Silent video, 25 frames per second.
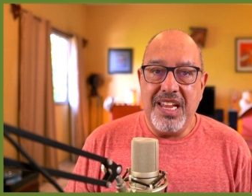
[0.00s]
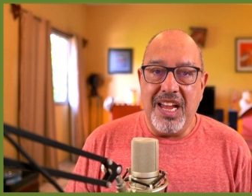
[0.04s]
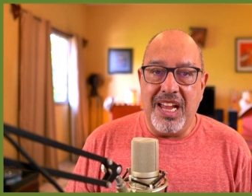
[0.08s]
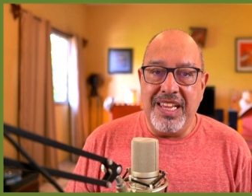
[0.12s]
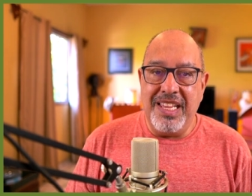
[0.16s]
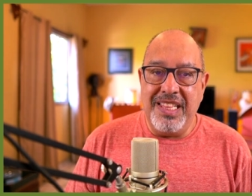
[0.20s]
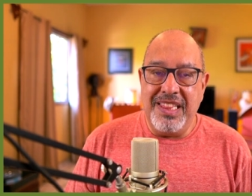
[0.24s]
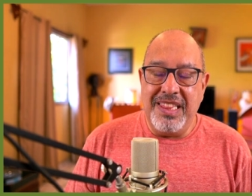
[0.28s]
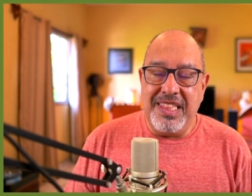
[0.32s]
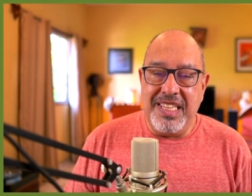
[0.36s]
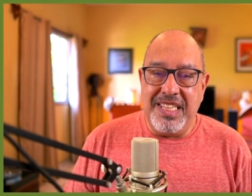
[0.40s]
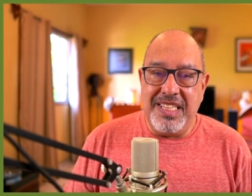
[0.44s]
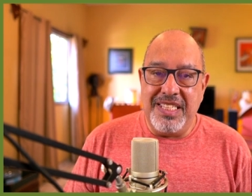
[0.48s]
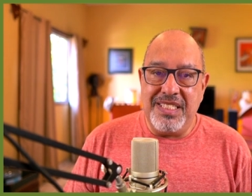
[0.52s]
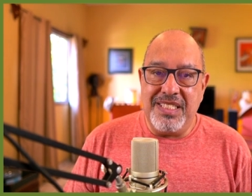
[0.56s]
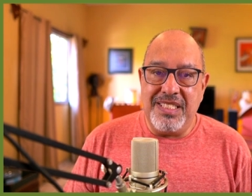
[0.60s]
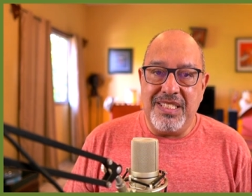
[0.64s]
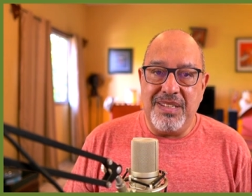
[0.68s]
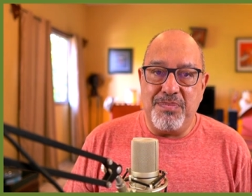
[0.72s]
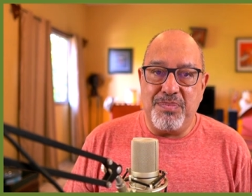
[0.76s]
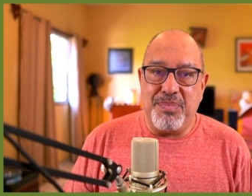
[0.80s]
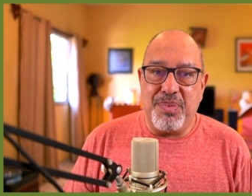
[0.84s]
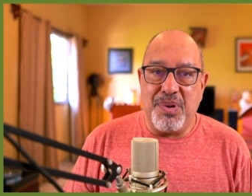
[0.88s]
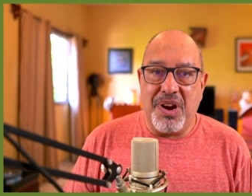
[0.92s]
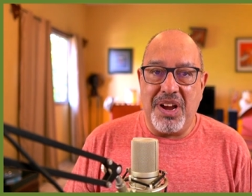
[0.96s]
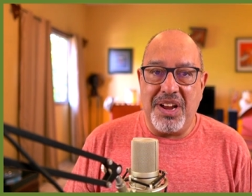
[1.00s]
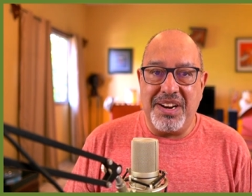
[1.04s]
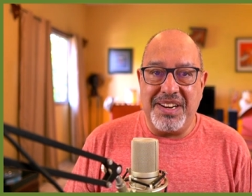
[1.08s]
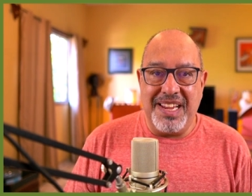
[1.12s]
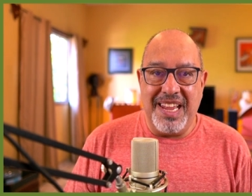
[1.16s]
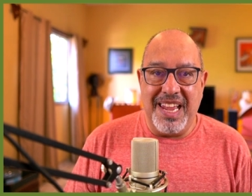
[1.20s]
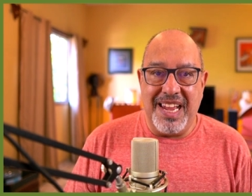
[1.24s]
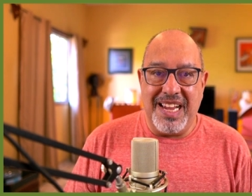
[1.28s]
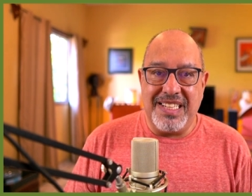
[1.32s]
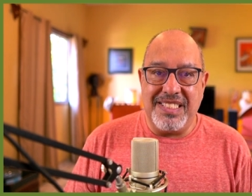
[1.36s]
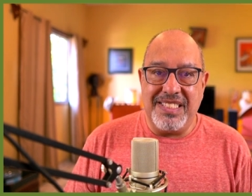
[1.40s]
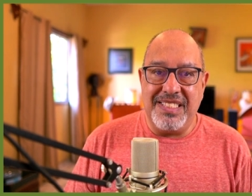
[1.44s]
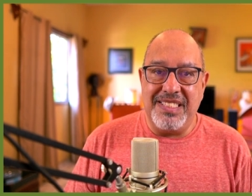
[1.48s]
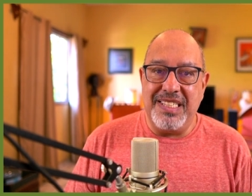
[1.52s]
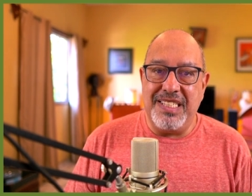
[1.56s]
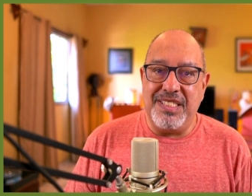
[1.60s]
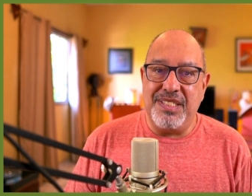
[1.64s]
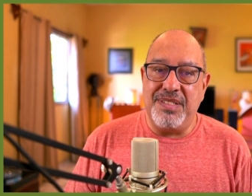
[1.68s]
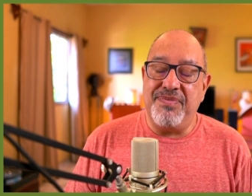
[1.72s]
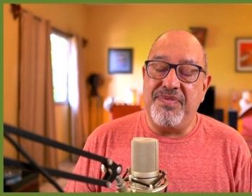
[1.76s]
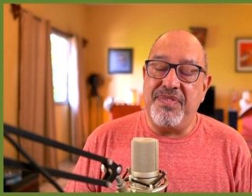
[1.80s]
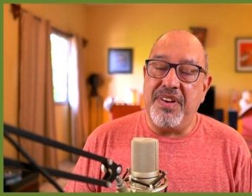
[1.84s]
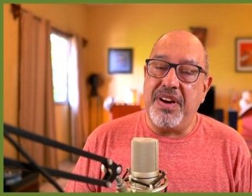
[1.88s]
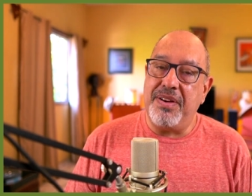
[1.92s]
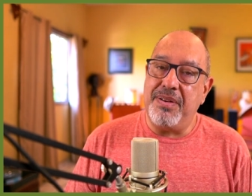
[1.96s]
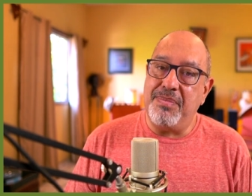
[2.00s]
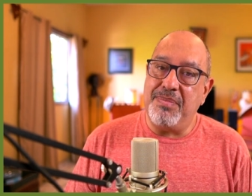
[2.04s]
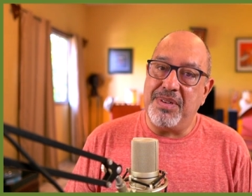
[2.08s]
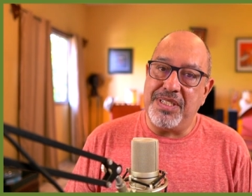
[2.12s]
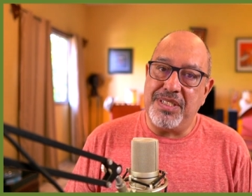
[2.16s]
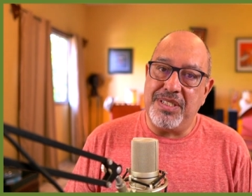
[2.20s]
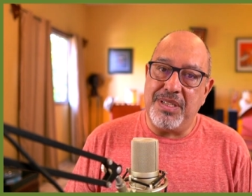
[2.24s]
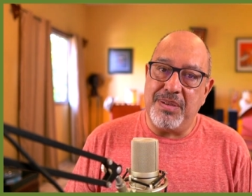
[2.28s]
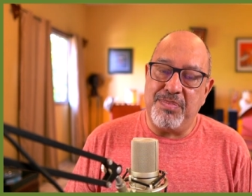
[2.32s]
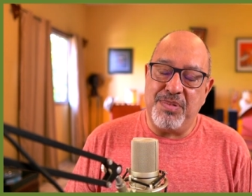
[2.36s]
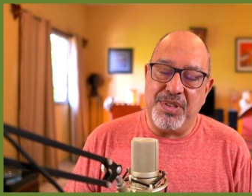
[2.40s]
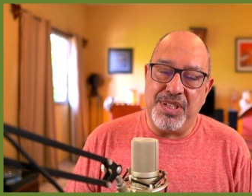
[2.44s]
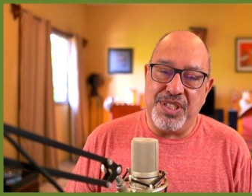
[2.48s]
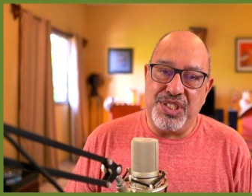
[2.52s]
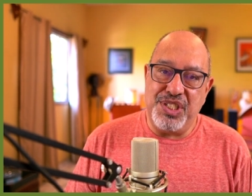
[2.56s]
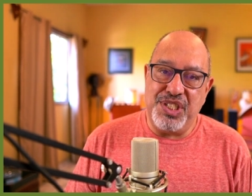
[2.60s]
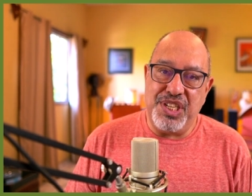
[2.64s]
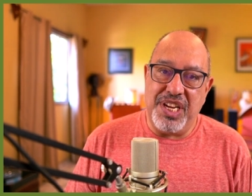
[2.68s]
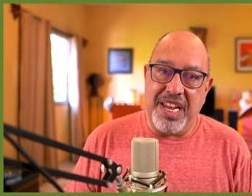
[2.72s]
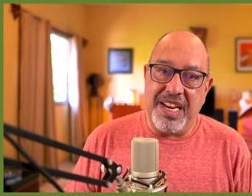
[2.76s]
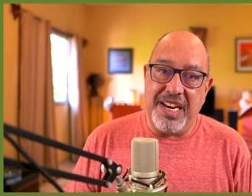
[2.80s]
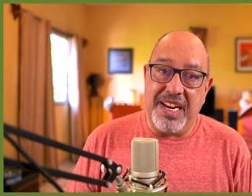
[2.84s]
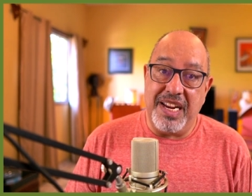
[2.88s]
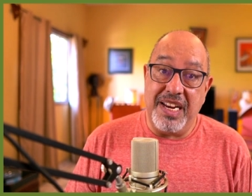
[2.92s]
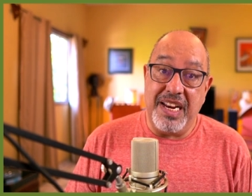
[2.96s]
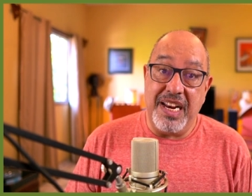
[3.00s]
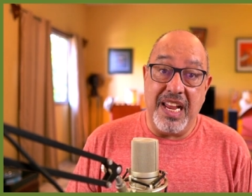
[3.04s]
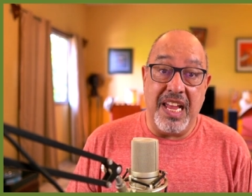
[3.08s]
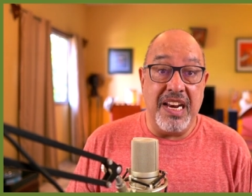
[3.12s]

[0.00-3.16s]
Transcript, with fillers: in these broadcasts. It's very much appreciated.